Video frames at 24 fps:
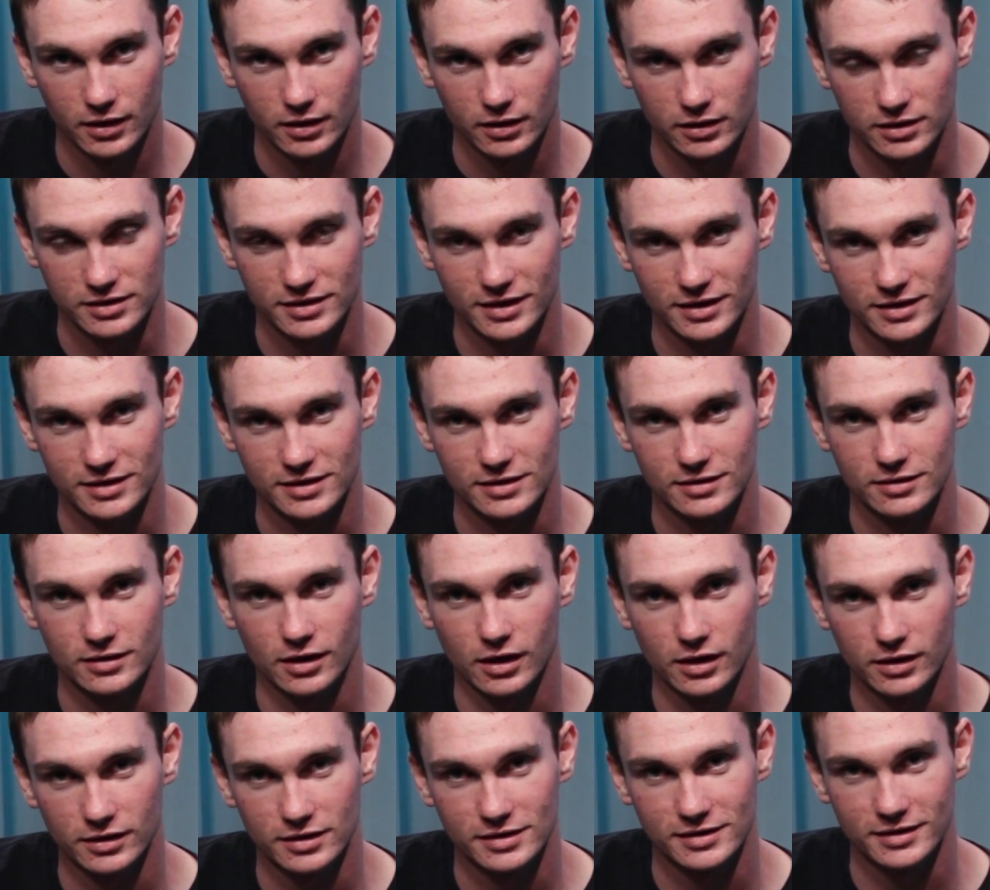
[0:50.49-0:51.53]
because that's
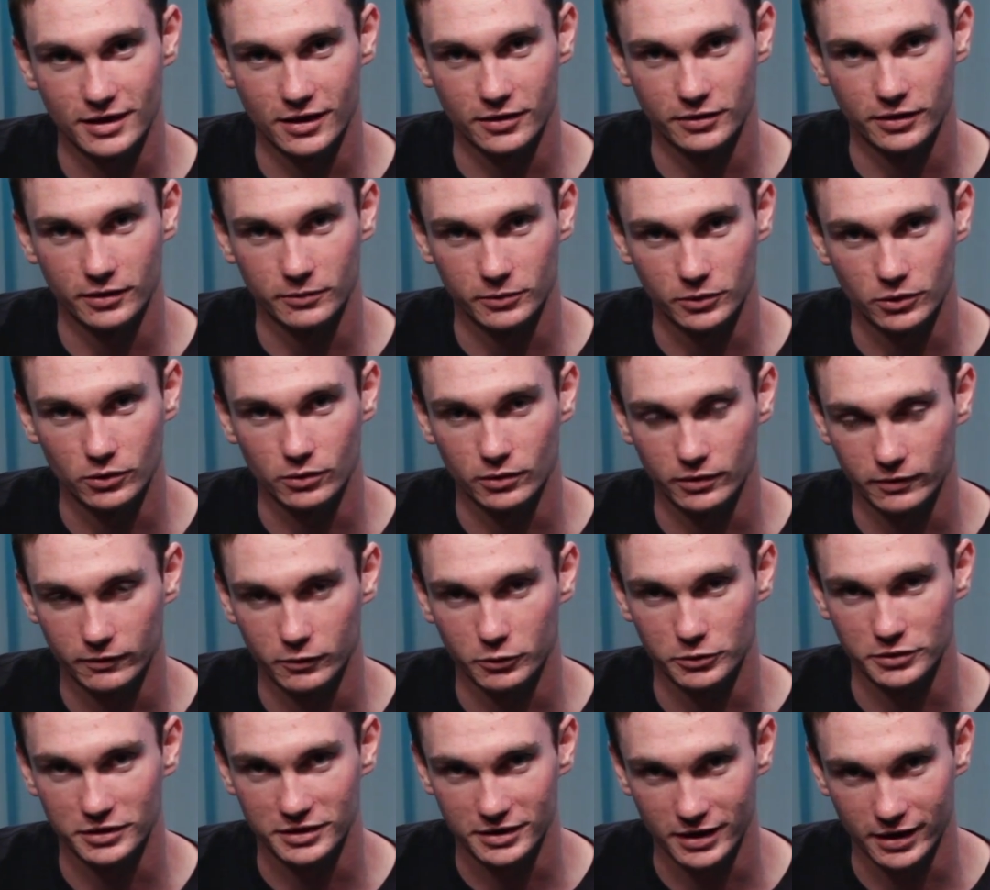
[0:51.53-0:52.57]
not the sound that we're going
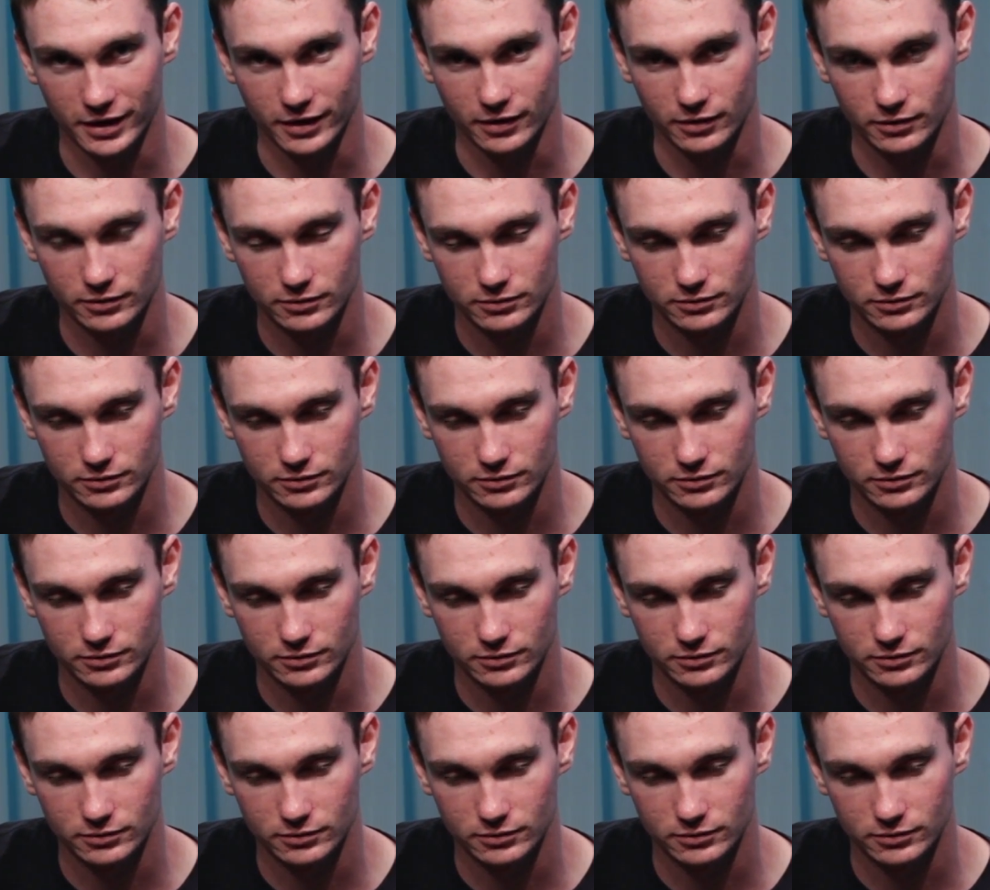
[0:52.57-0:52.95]
for today.